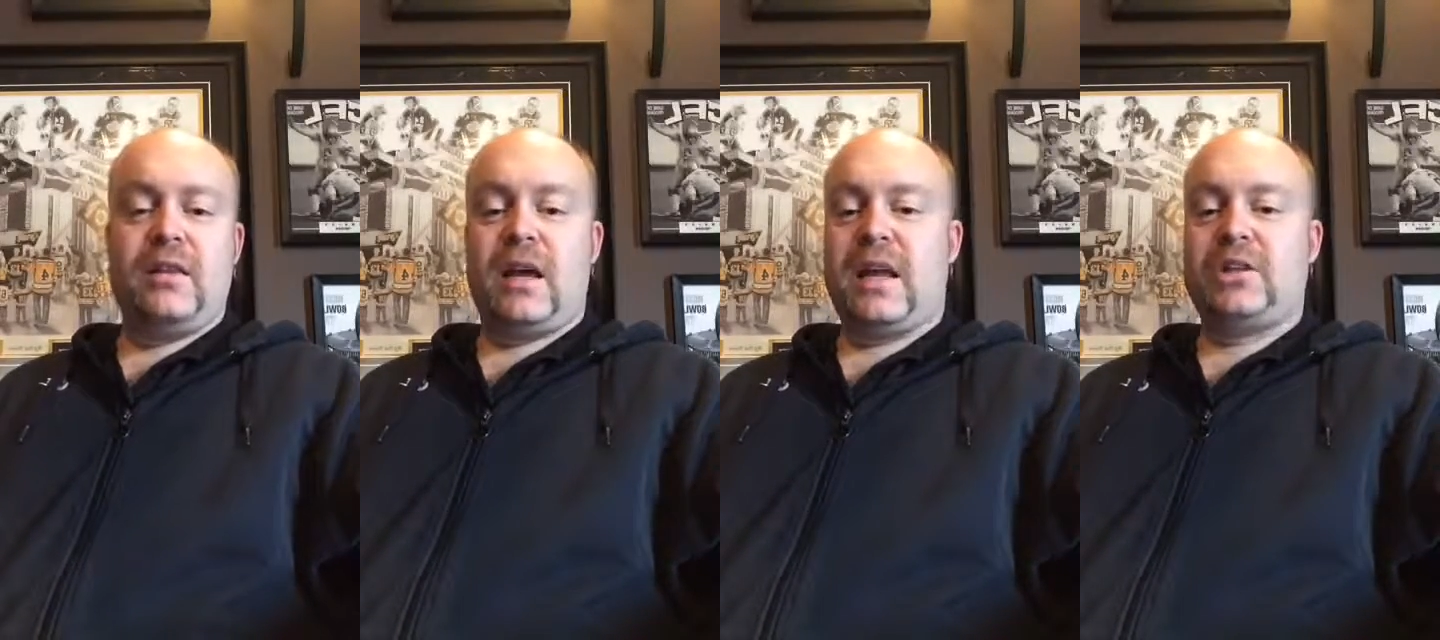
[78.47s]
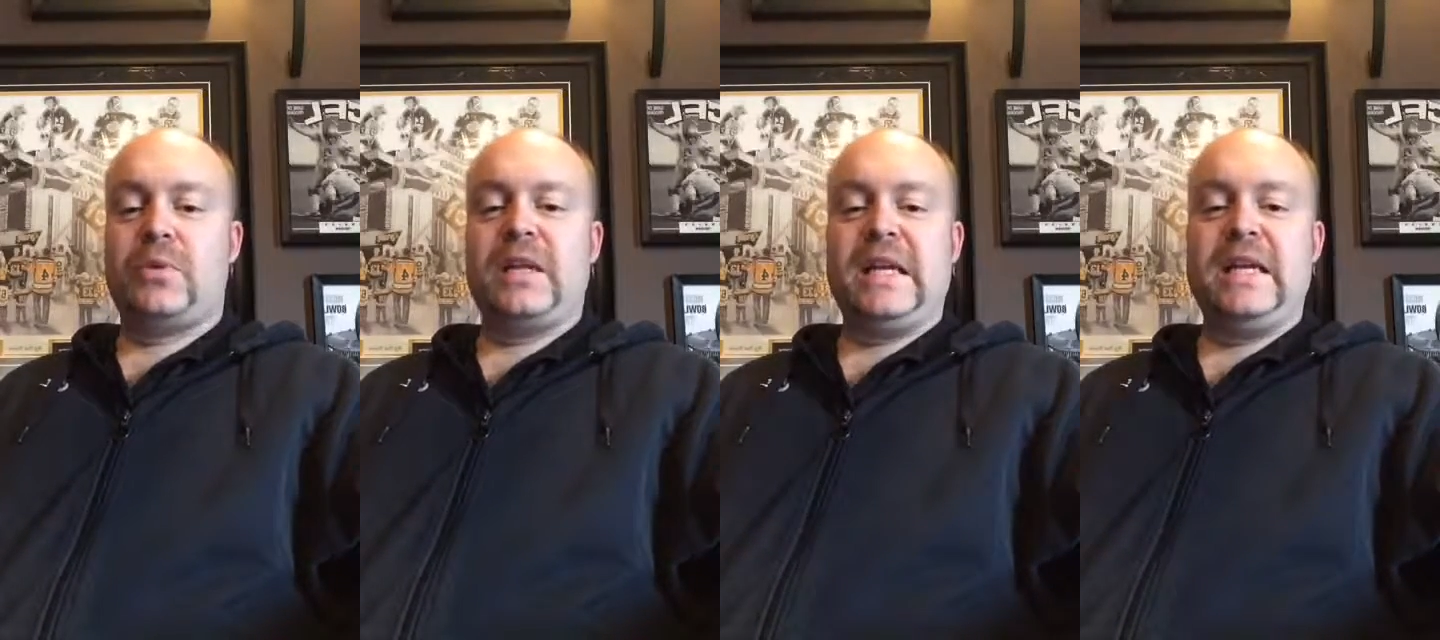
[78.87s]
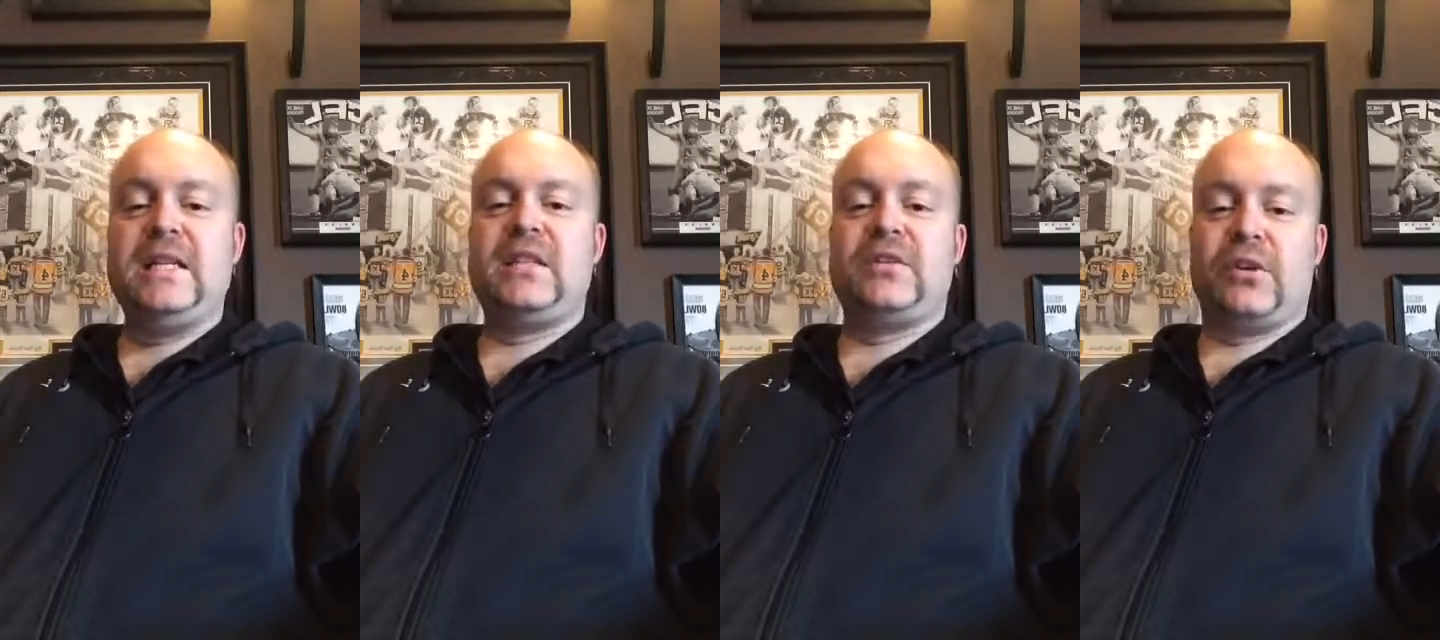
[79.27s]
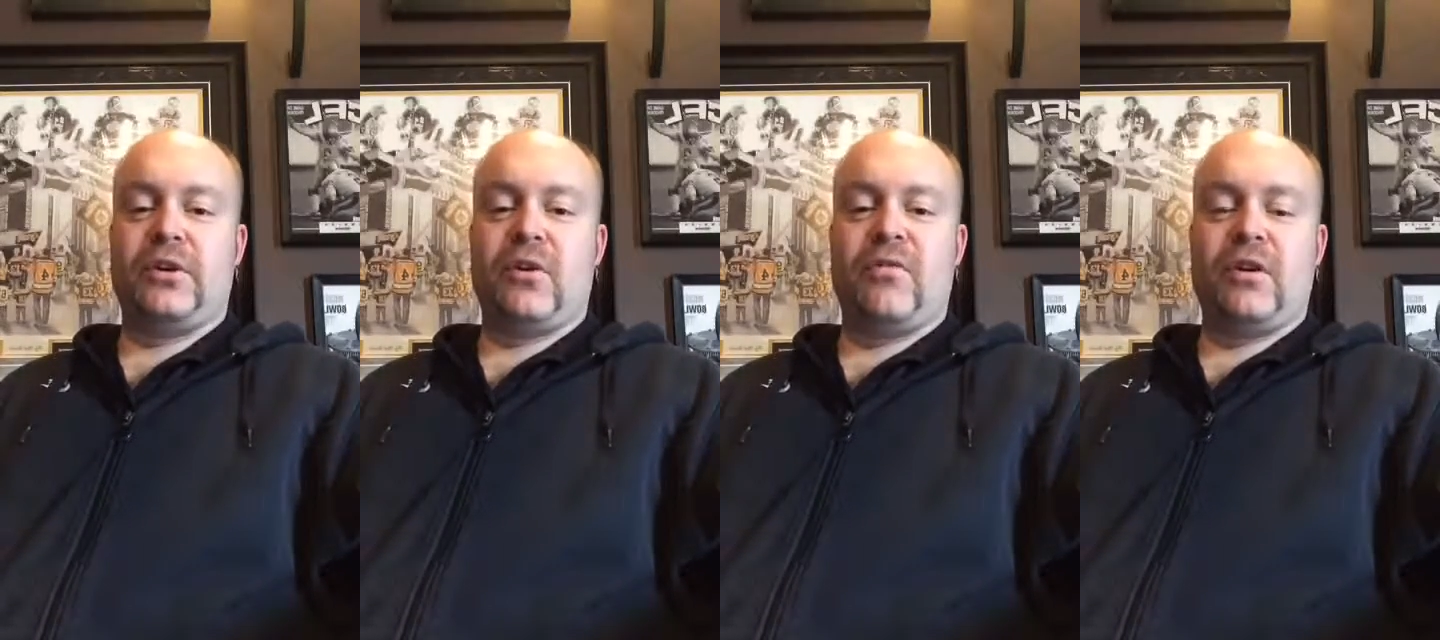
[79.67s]
That led to an easy
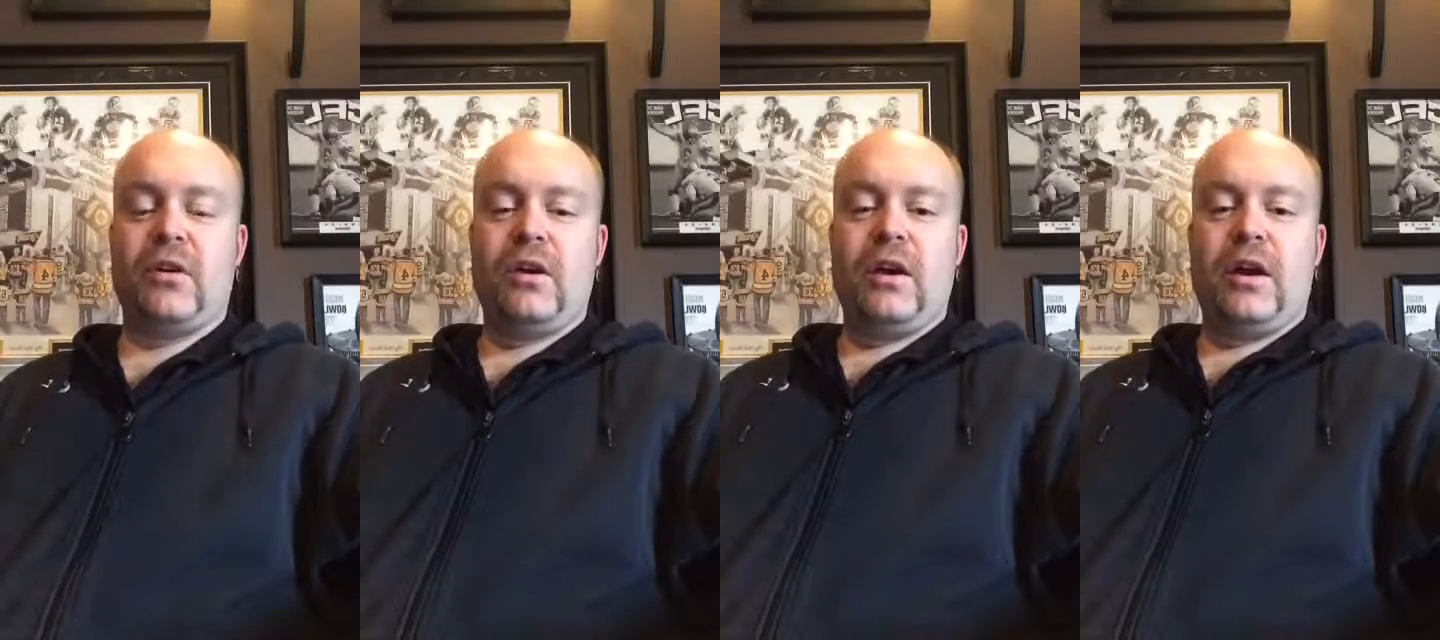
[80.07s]
turnover